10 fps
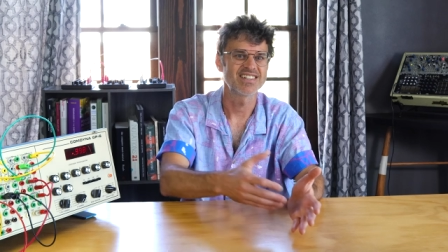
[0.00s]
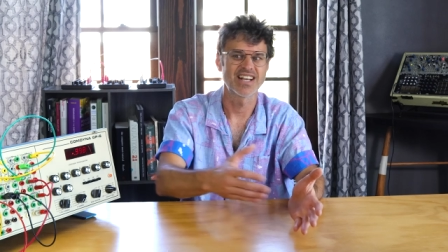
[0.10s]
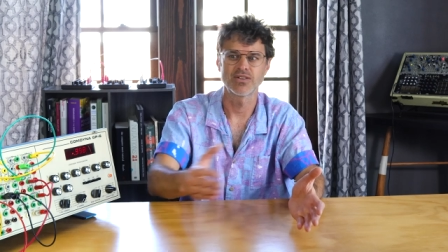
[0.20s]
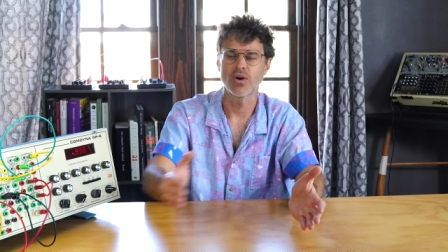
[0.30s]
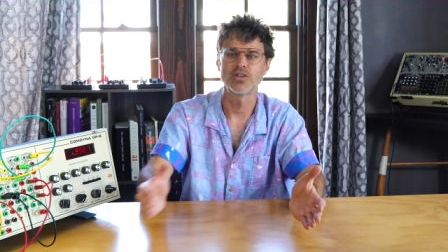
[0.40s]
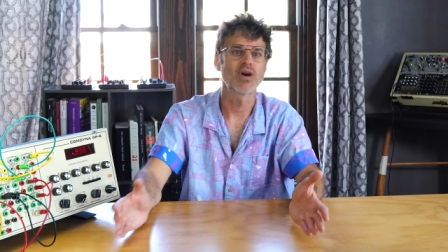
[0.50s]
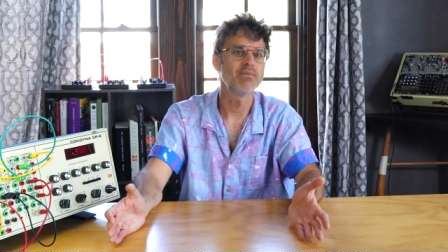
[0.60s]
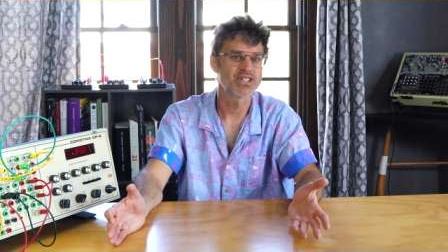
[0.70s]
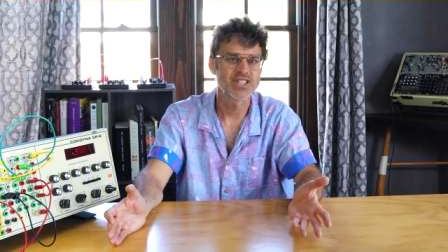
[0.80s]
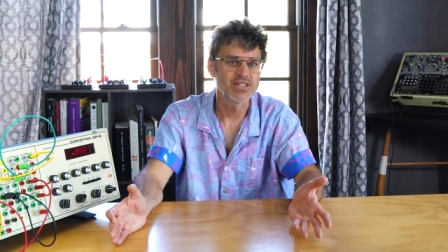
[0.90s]
like a
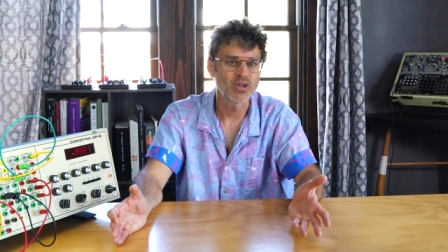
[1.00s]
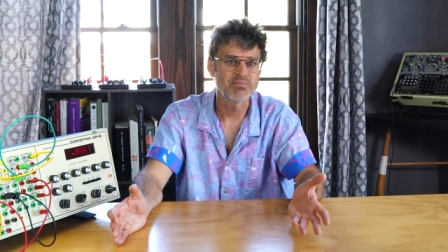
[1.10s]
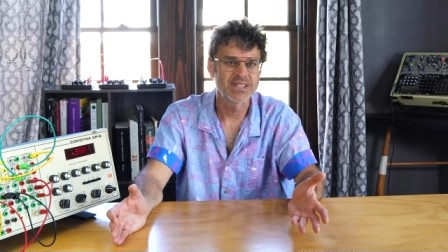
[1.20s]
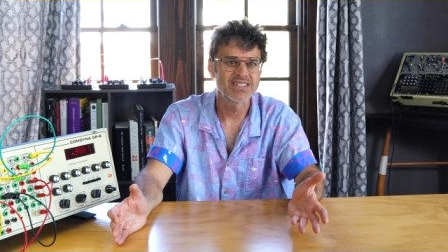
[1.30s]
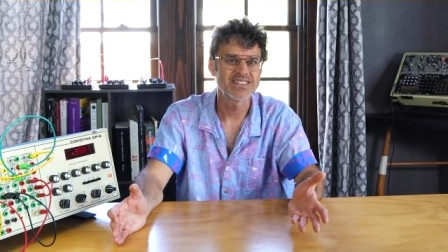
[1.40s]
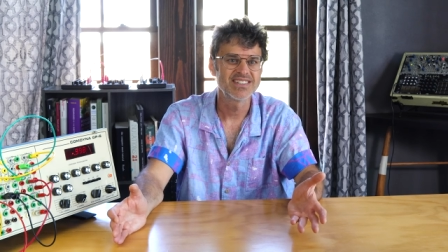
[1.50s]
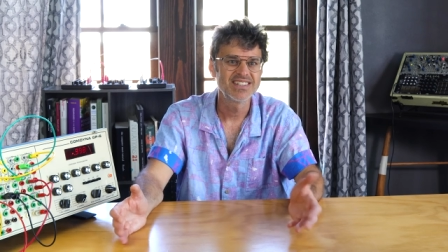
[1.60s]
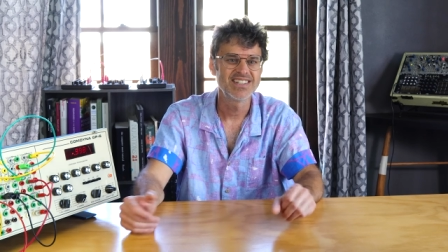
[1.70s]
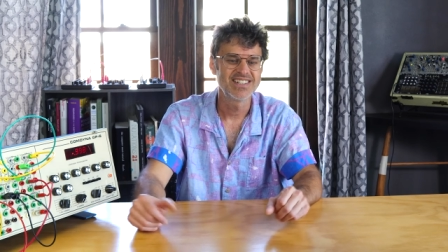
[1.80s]
drum machine would be.